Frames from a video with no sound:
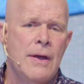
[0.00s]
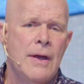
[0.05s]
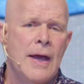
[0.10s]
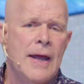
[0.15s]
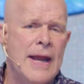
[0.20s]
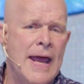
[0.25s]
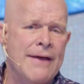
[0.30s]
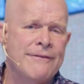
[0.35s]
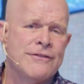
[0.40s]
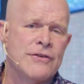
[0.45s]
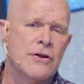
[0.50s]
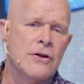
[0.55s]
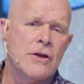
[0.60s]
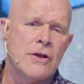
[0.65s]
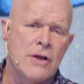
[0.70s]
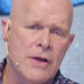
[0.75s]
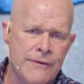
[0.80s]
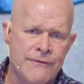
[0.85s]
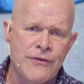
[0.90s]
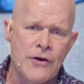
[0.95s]
And after
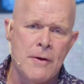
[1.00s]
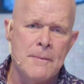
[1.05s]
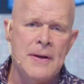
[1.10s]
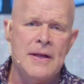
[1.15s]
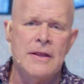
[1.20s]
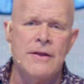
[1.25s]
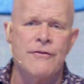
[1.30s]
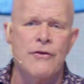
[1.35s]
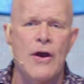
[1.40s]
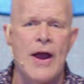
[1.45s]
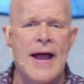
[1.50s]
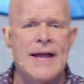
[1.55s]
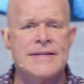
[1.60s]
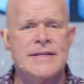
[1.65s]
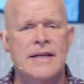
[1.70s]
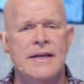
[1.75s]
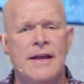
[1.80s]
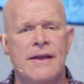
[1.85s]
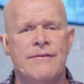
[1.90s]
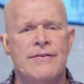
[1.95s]
confirming the
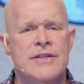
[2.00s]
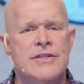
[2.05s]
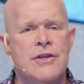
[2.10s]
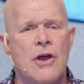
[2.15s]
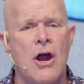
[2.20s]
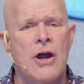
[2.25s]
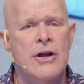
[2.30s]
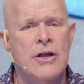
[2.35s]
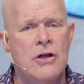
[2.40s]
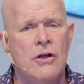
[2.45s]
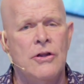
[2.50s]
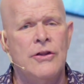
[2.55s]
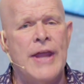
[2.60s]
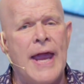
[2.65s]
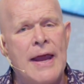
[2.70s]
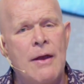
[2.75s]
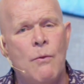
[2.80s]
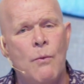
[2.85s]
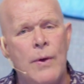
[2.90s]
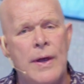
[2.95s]
veracity of this article,
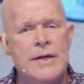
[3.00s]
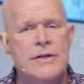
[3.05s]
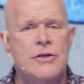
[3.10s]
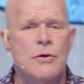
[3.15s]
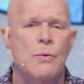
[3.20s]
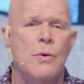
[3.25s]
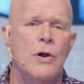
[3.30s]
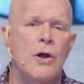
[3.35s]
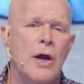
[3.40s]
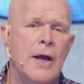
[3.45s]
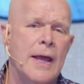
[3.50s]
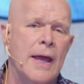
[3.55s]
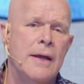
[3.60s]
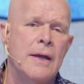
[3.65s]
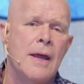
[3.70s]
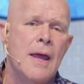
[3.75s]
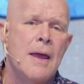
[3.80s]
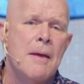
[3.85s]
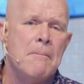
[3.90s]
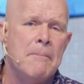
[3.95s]
Nate went to work at
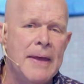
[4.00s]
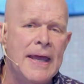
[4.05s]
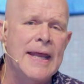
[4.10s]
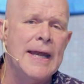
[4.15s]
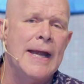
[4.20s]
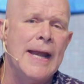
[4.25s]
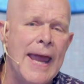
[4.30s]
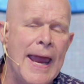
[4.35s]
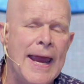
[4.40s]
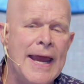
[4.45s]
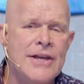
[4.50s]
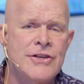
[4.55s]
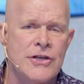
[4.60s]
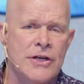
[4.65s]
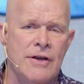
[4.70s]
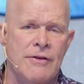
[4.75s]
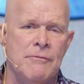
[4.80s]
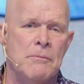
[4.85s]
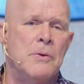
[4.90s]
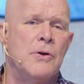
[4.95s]
being an
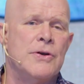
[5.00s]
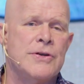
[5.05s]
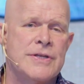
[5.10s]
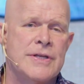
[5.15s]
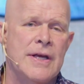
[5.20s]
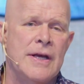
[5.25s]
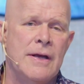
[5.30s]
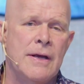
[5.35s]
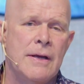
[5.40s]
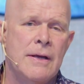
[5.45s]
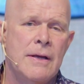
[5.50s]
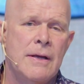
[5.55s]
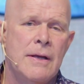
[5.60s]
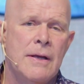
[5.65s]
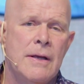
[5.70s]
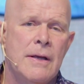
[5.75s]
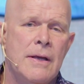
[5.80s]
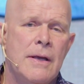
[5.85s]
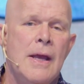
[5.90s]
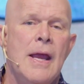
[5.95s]
agent of mercy.
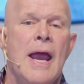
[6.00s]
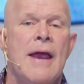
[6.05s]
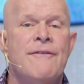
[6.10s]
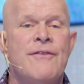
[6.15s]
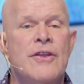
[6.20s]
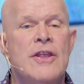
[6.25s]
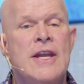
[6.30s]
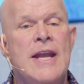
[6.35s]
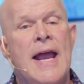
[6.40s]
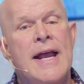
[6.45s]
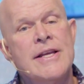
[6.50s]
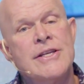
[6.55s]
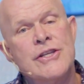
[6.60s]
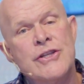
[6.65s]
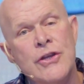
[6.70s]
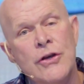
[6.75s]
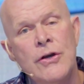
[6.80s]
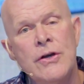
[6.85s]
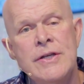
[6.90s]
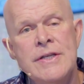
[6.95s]
And for the next
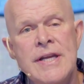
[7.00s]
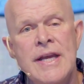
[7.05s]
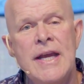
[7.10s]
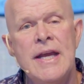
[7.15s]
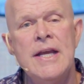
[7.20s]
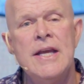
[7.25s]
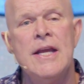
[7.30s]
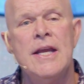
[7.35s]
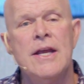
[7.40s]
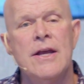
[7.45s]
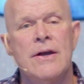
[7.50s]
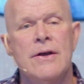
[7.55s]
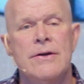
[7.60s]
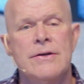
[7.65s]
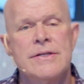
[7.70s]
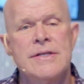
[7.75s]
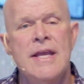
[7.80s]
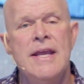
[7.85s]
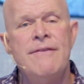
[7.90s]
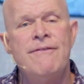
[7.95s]
13
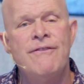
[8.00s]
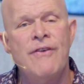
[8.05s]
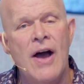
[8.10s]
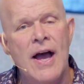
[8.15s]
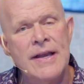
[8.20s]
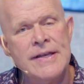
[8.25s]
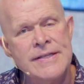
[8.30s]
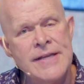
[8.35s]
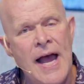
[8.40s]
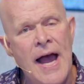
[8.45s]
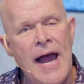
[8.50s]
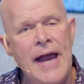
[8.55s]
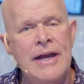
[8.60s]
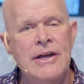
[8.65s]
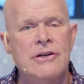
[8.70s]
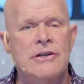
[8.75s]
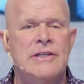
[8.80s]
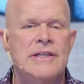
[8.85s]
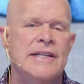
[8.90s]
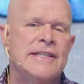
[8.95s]
years, he fought
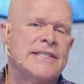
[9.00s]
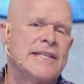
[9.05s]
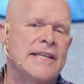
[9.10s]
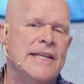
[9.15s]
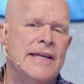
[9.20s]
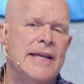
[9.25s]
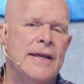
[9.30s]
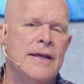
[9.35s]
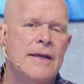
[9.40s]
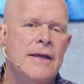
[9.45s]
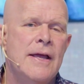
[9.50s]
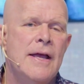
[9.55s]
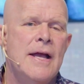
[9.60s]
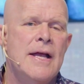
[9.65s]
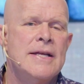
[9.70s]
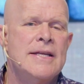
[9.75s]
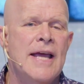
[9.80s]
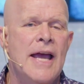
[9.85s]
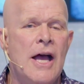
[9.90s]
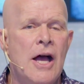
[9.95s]
tirelessly
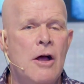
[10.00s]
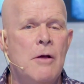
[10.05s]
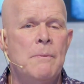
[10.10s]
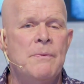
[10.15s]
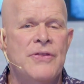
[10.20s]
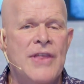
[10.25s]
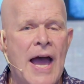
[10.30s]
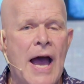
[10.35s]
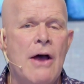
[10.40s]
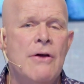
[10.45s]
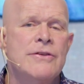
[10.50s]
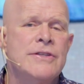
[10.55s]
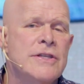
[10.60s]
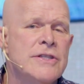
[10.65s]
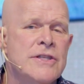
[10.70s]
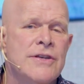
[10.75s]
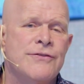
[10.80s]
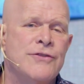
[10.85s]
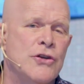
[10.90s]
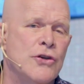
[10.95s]
to help
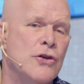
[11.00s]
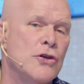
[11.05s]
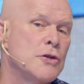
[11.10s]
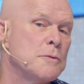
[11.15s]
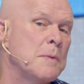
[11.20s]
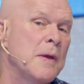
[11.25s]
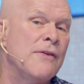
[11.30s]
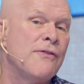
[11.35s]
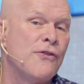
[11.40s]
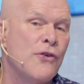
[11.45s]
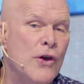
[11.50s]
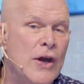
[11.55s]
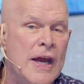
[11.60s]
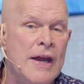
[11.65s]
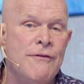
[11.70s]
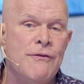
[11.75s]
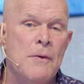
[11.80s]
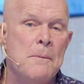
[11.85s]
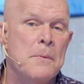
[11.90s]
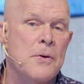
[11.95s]
thousands of Jews be
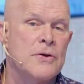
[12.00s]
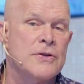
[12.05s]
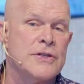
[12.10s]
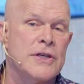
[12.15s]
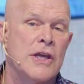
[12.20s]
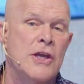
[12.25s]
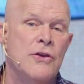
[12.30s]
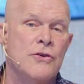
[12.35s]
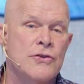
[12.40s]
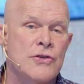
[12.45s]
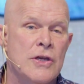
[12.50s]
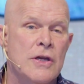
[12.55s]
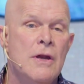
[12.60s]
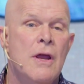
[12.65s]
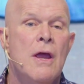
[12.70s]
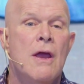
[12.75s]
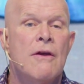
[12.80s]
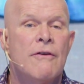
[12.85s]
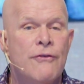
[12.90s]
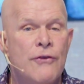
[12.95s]
freed from persecution,
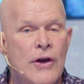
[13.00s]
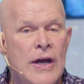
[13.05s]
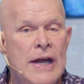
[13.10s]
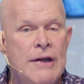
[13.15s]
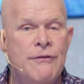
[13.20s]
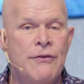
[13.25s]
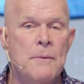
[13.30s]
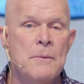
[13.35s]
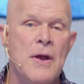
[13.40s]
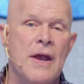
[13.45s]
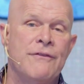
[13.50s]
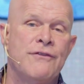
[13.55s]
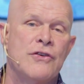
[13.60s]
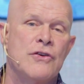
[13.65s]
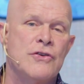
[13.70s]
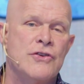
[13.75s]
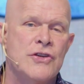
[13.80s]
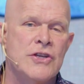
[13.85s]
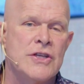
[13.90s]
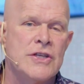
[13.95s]
freed from
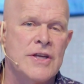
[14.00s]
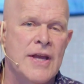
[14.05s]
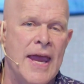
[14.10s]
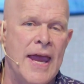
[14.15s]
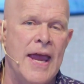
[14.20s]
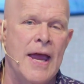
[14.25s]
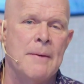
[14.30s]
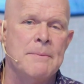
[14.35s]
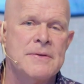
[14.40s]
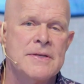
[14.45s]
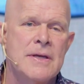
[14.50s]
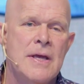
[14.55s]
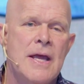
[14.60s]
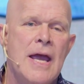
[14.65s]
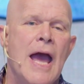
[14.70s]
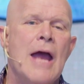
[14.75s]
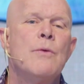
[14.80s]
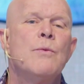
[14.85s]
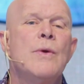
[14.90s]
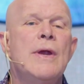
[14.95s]
refugee camps,
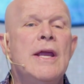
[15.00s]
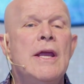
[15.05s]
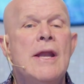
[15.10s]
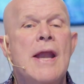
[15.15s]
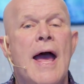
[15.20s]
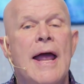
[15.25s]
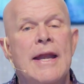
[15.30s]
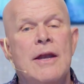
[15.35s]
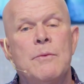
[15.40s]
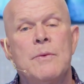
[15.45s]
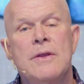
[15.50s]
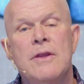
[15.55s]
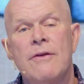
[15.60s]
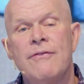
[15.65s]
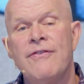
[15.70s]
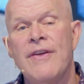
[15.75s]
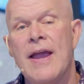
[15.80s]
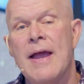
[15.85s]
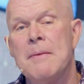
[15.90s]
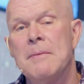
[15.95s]
and reunited with their
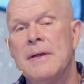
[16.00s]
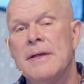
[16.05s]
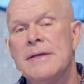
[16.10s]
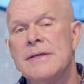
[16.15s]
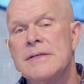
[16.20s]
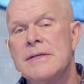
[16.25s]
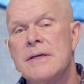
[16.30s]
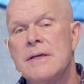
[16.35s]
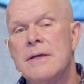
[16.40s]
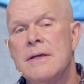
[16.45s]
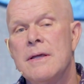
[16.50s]
families.